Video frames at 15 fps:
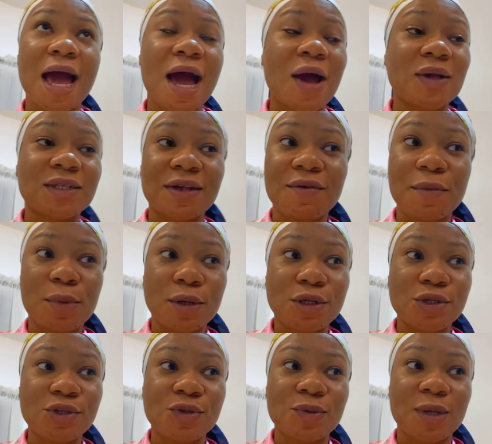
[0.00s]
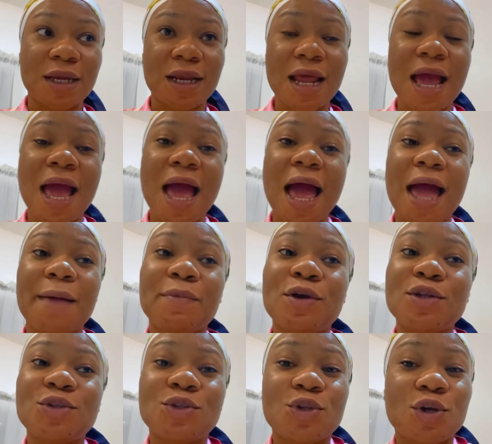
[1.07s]
How is everybody doing? I'm
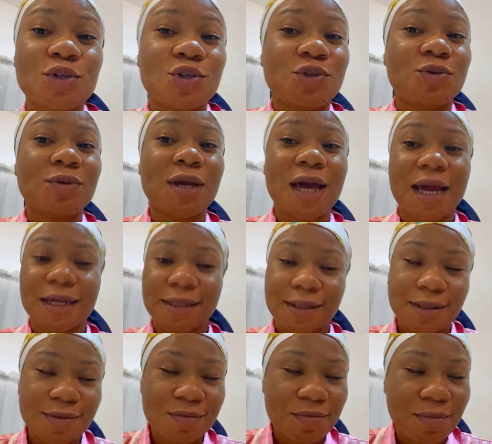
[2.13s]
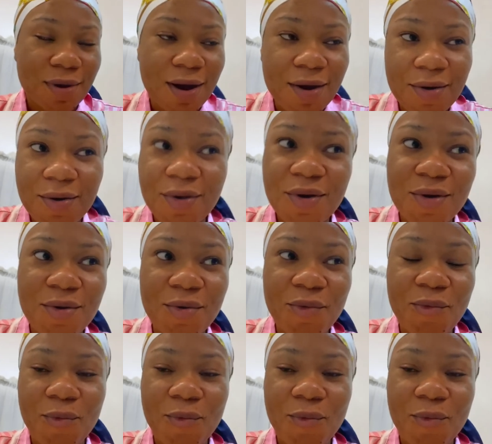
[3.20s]
going to talk to you guys tomorrow